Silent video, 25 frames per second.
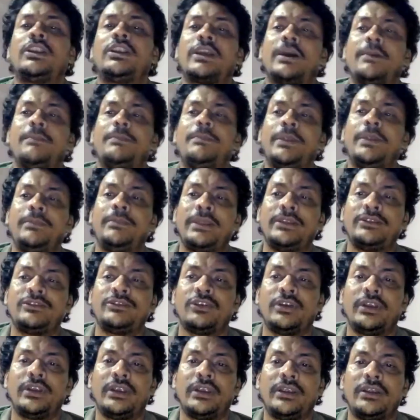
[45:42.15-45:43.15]

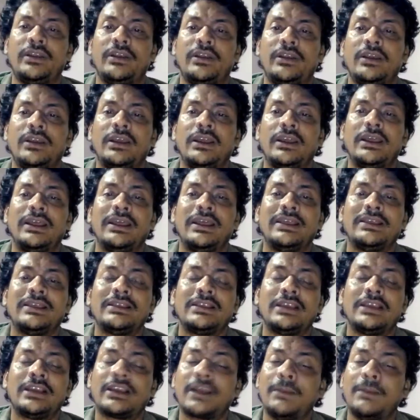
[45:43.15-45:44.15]
complementary,
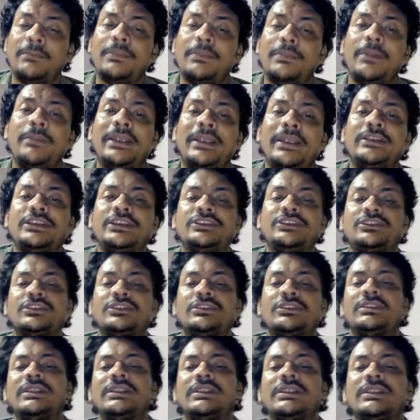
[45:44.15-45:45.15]
the complementation.